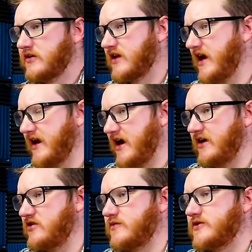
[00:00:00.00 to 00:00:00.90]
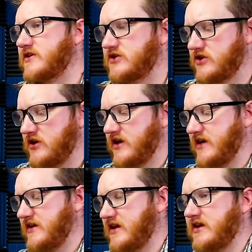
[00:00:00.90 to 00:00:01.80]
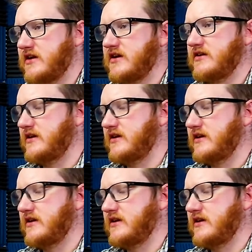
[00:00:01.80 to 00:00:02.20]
Not 100% sure. You got a little